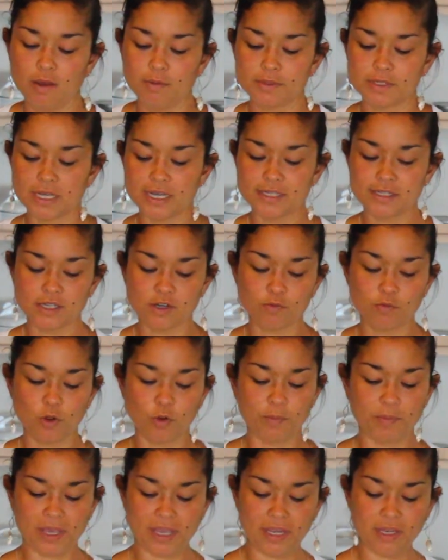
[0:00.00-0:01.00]
Besides our
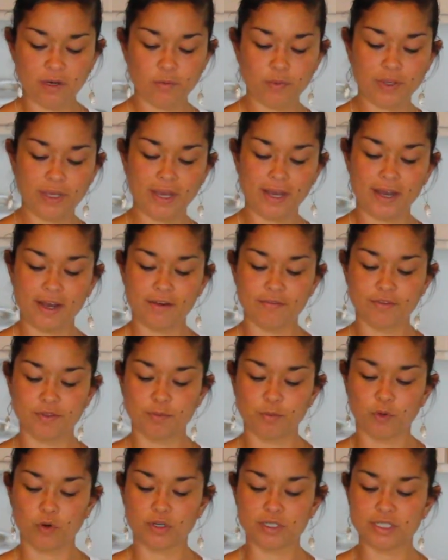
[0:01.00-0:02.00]
romaine, we have
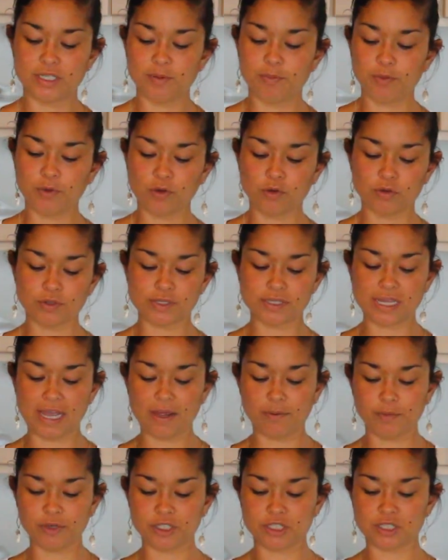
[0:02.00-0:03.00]
the more typical sandwich